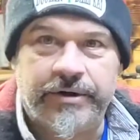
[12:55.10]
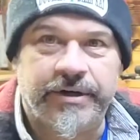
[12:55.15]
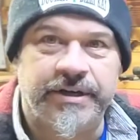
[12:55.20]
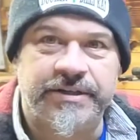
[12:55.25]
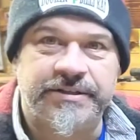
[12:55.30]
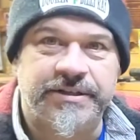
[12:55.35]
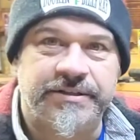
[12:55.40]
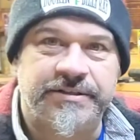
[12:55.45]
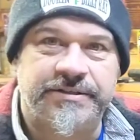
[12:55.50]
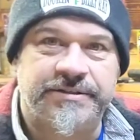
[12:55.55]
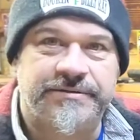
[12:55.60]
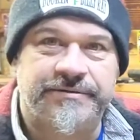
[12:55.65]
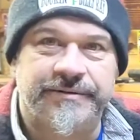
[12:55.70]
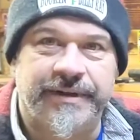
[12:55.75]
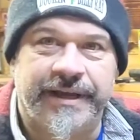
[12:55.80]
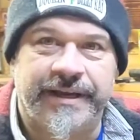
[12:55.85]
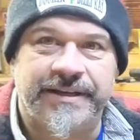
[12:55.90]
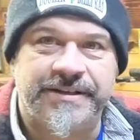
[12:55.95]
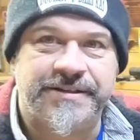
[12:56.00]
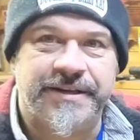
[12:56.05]
because it's,
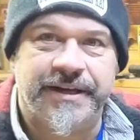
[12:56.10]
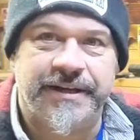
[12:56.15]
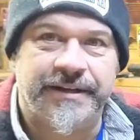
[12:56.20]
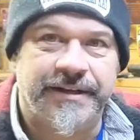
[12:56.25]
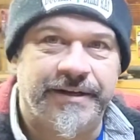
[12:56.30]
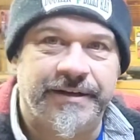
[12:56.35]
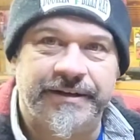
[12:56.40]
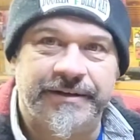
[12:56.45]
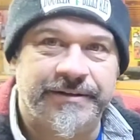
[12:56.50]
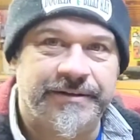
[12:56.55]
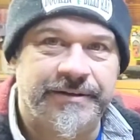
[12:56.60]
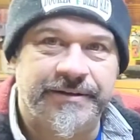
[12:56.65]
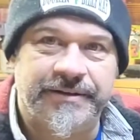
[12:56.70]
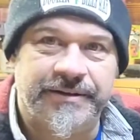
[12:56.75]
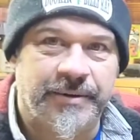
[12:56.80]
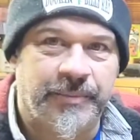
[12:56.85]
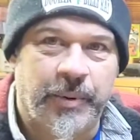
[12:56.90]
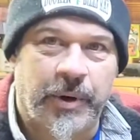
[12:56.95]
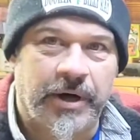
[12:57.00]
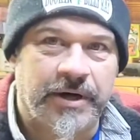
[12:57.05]
like I said,
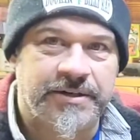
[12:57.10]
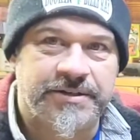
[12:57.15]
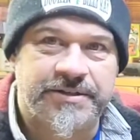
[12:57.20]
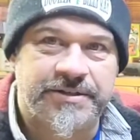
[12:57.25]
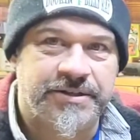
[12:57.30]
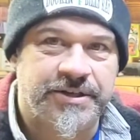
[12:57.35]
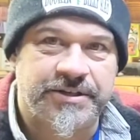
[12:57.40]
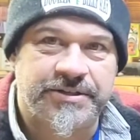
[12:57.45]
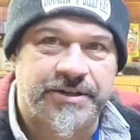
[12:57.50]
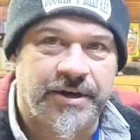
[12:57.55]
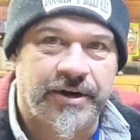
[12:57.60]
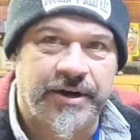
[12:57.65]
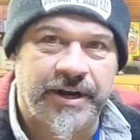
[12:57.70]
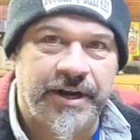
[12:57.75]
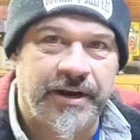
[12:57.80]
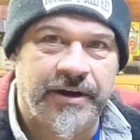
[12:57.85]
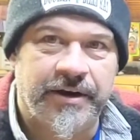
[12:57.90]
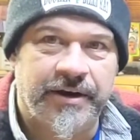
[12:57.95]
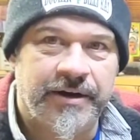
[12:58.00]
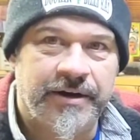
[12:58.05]
the parts just aren't
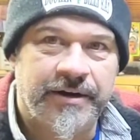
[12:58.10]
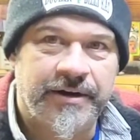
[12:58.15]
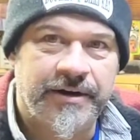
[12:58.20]
here.